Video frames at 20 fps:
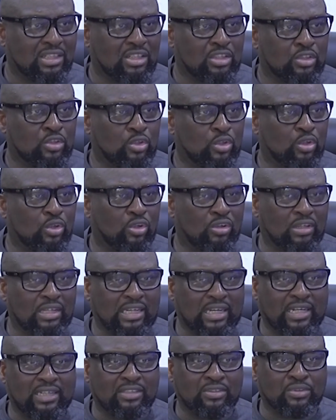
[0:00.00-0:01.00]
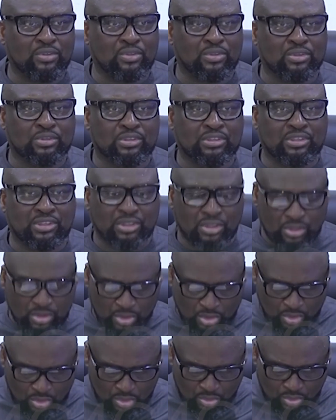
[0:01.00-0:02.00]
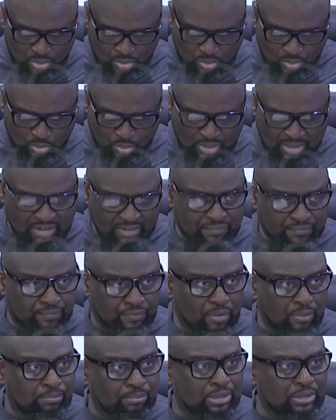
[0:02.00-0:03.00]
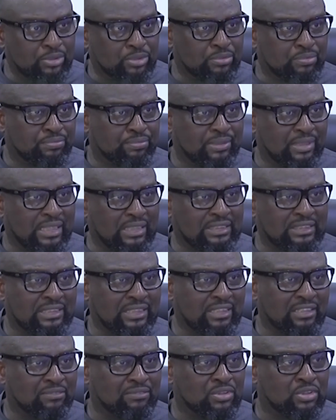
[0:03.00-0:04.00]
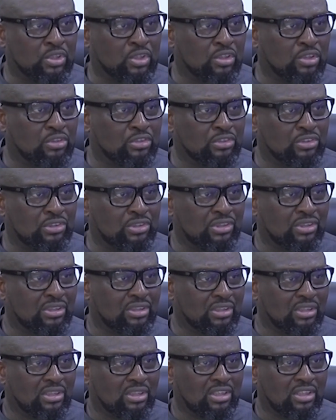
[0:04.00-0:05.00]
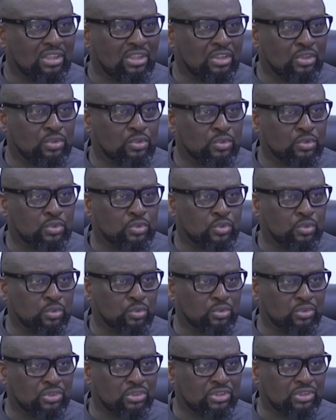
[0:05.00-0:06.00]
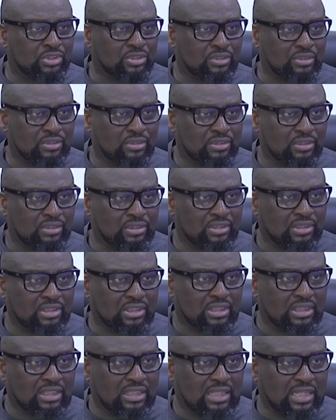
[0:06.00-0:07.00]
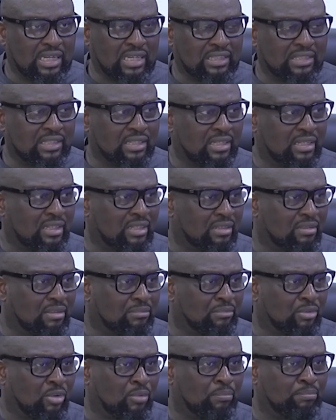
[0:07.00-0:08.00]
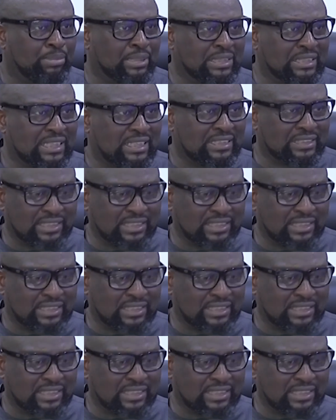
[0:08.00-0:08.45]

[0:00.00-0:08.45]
no longer those who have 4-bedroom flats that they've turned into schools and or business